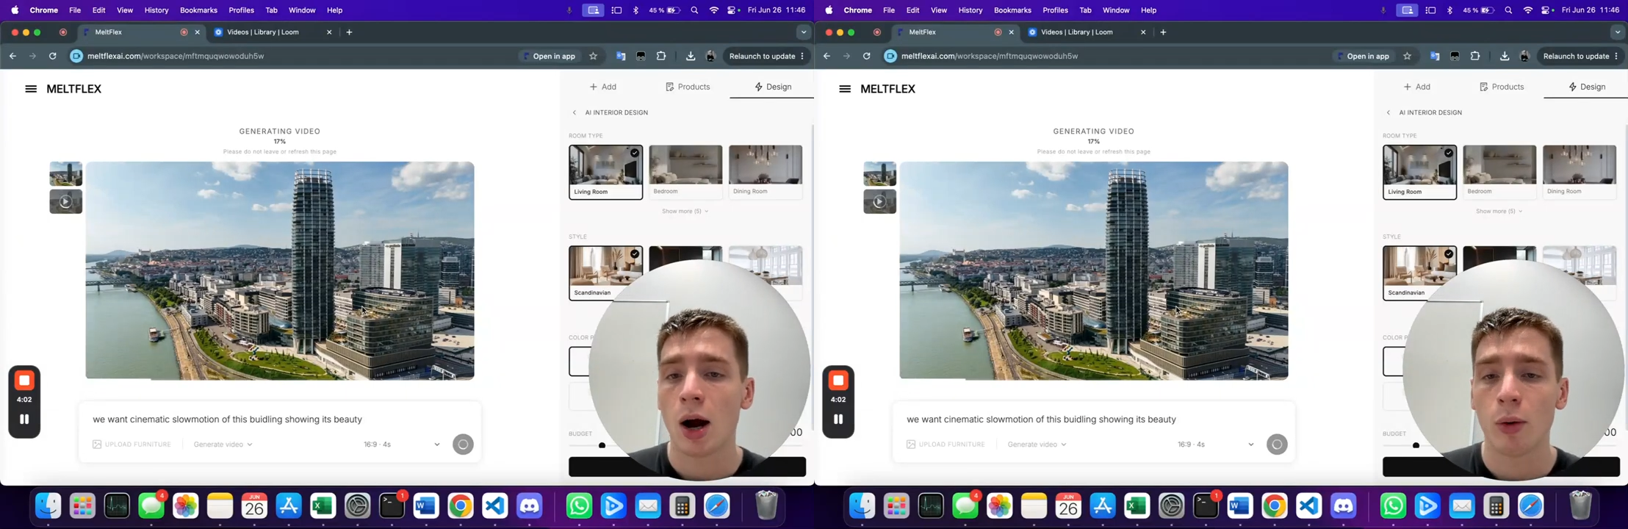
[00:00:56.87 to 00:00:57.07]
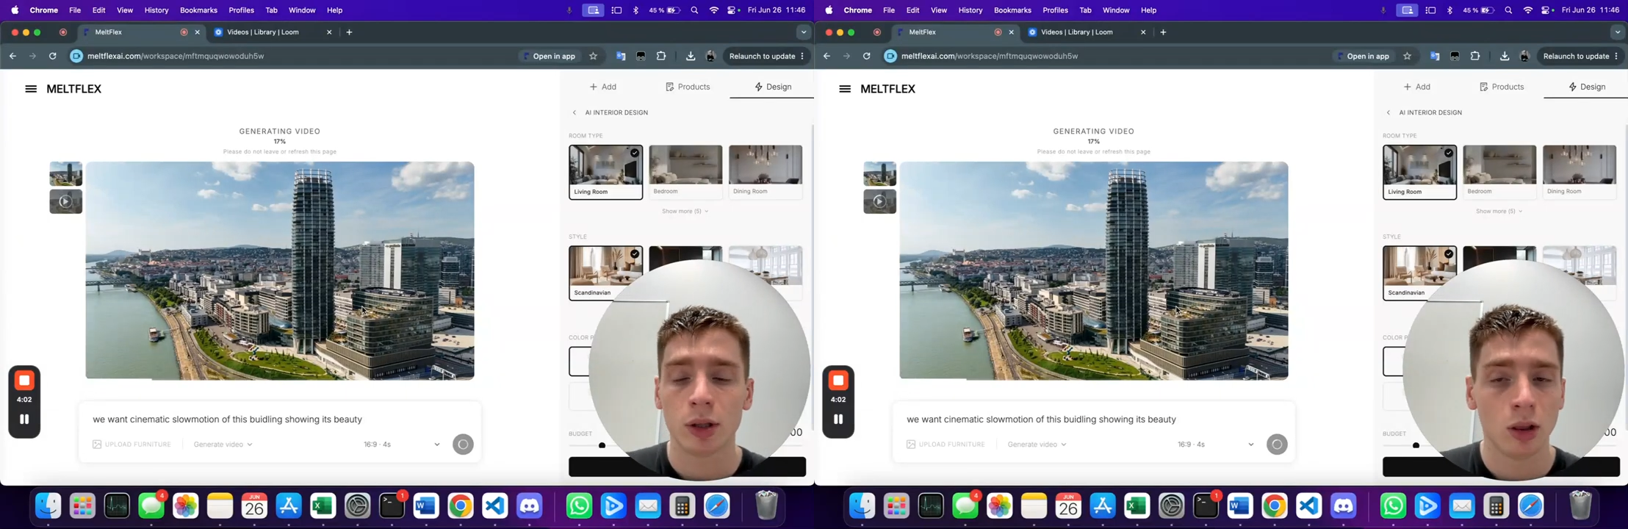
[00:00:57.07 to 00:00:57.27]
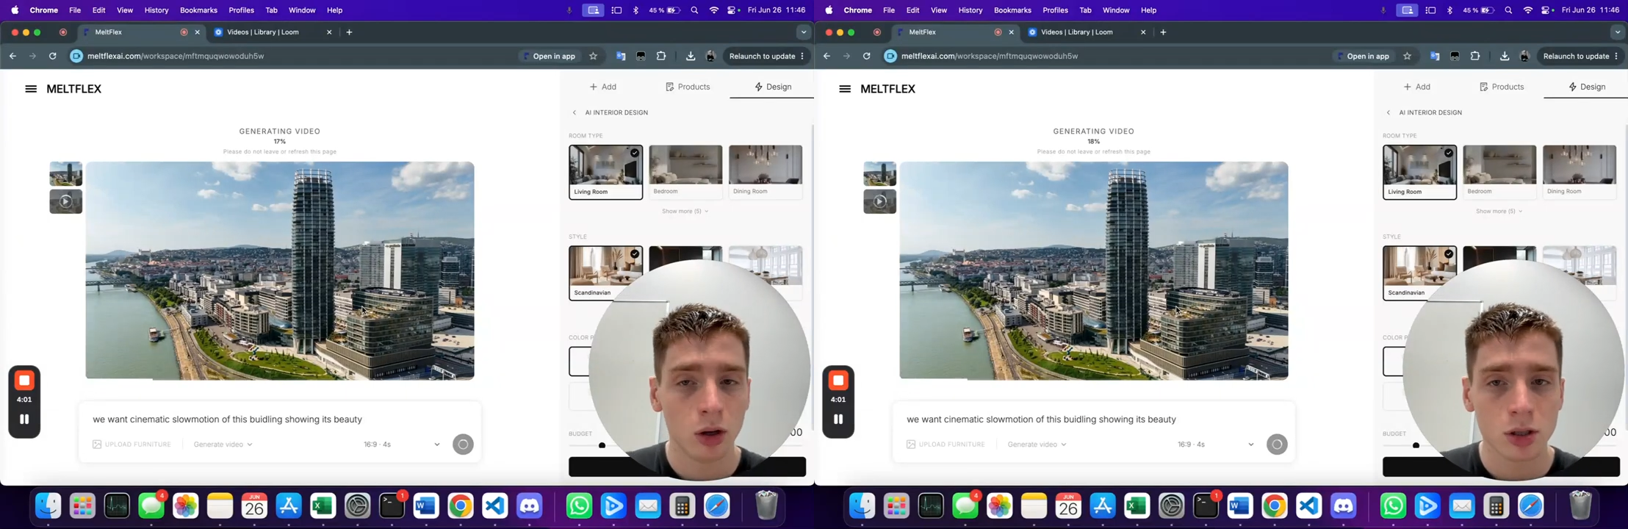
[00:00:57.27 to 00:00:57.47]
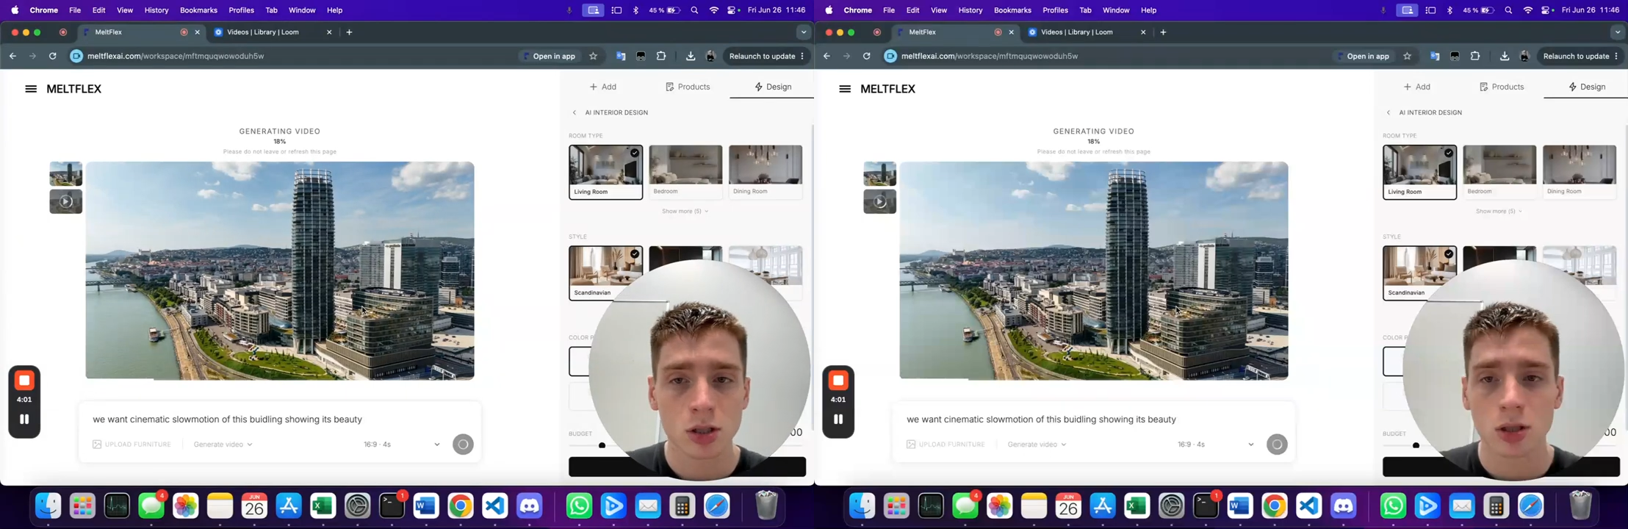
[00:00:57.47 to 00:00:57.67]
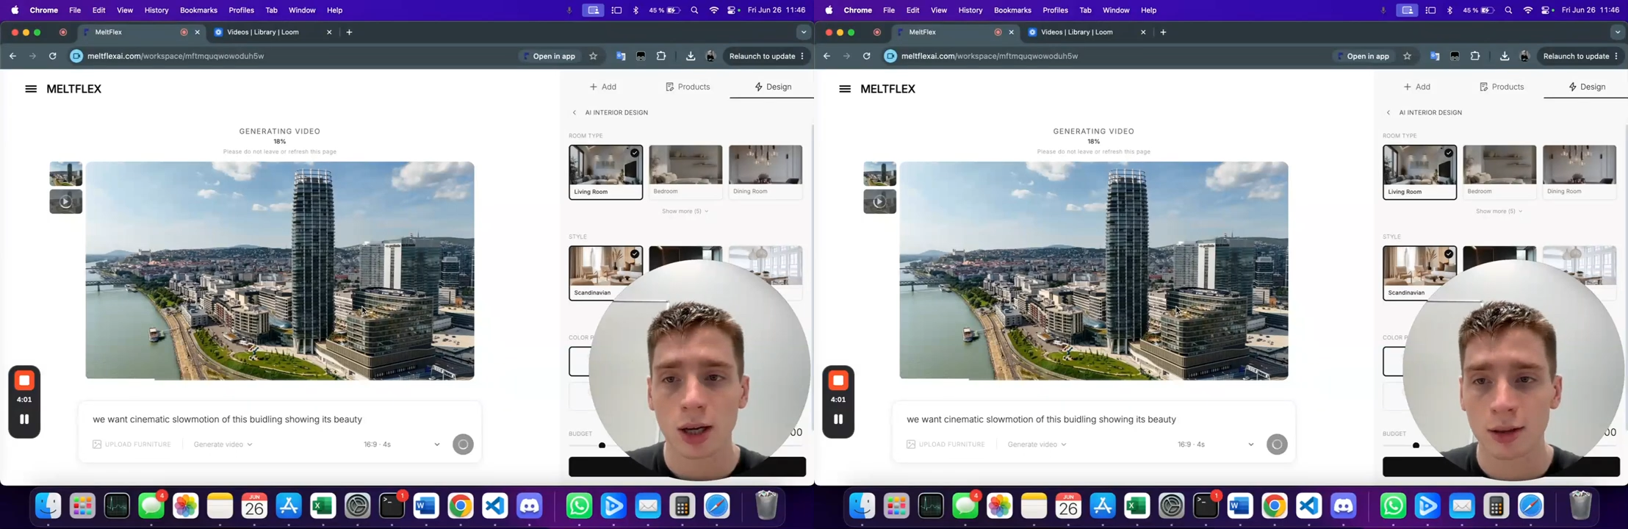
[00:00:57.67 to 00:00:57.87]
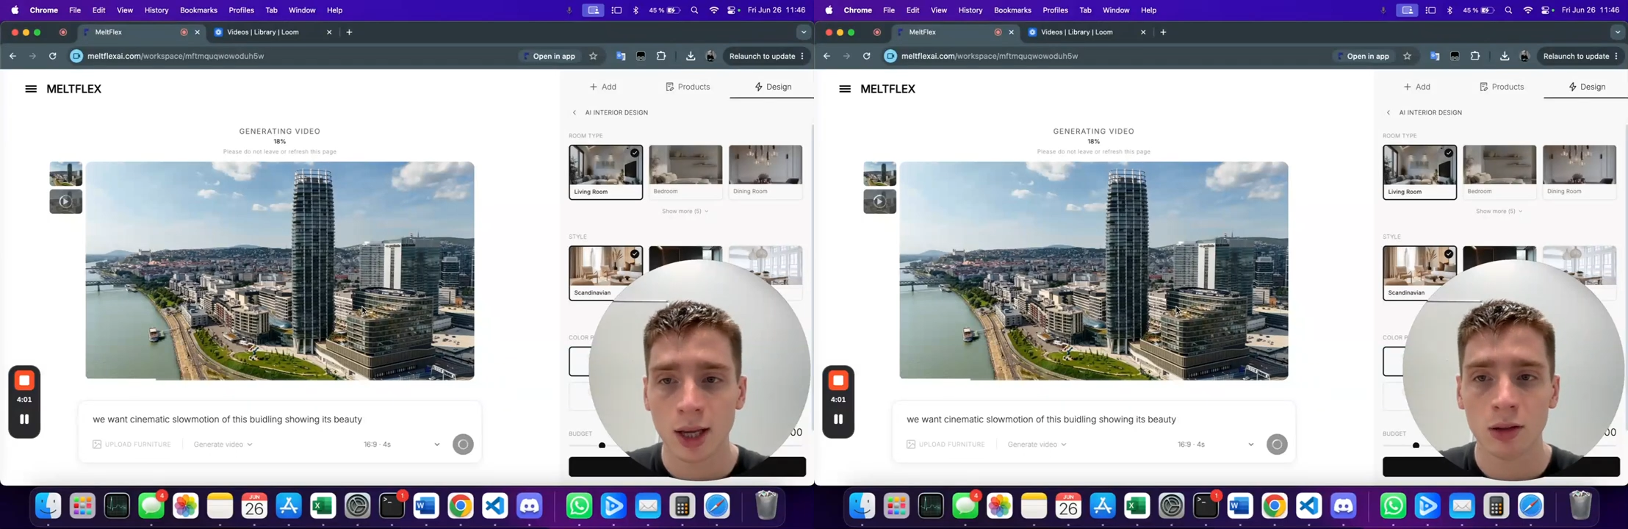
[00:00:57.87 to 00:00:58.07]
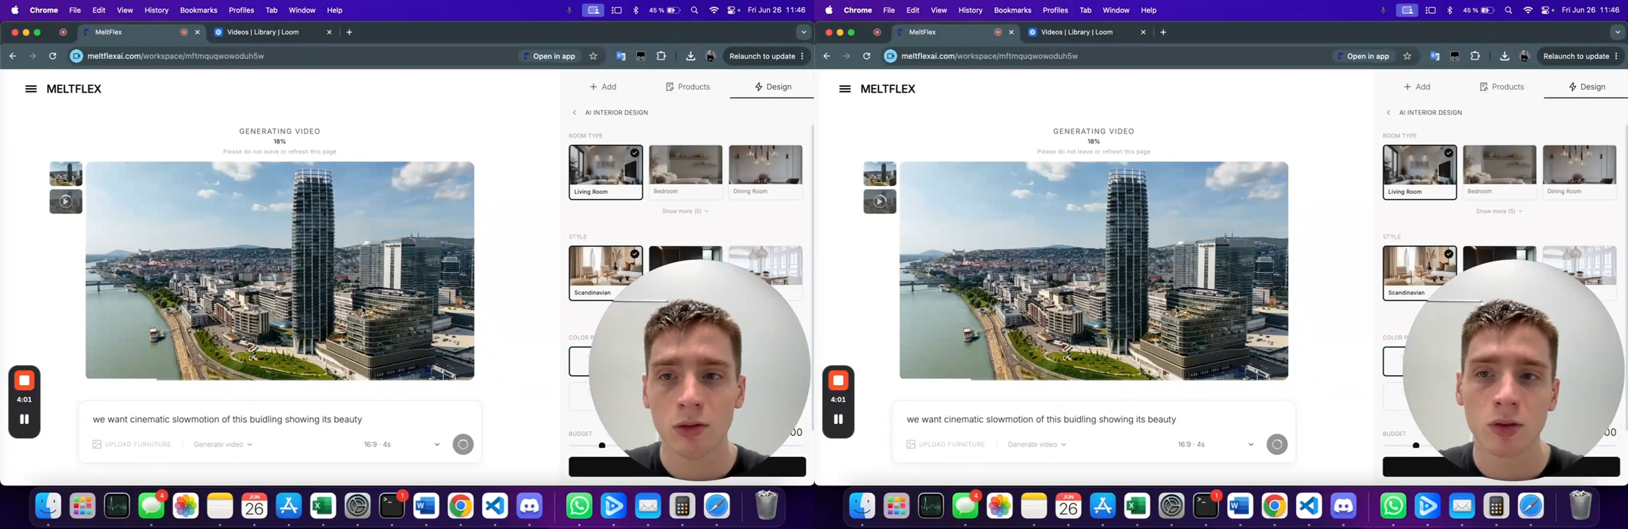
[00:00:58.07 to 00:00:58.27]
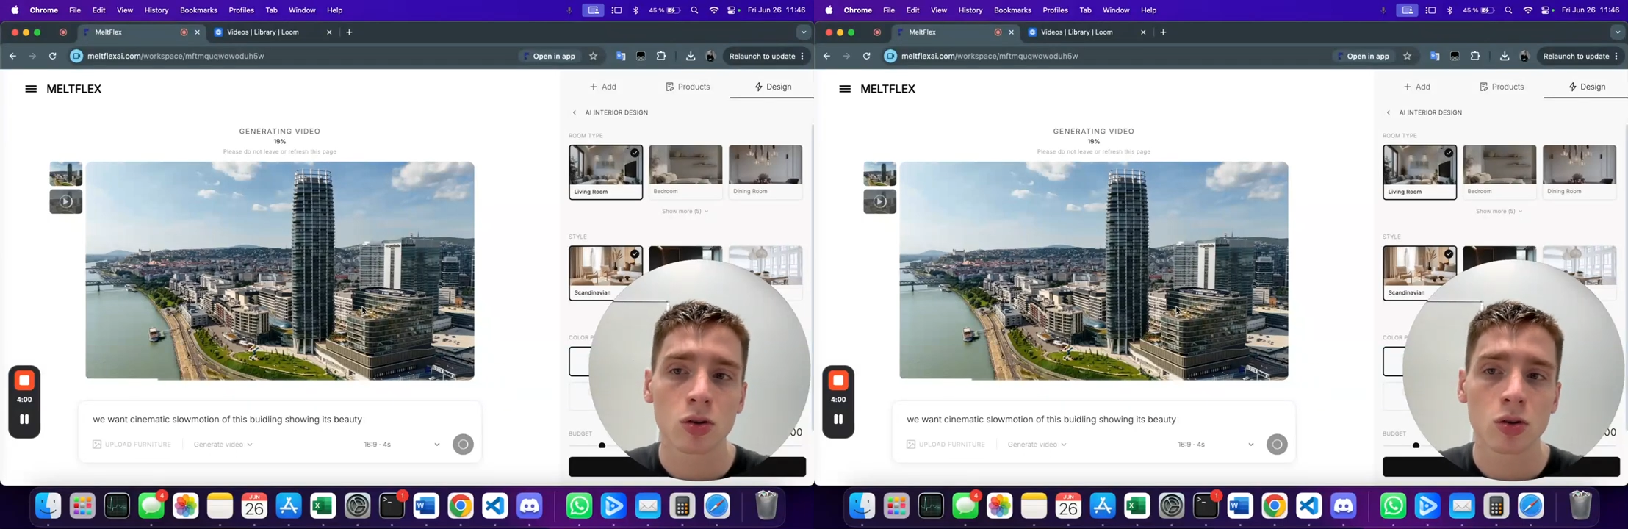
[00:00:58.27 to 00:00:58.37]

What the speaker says: how it looks, and then we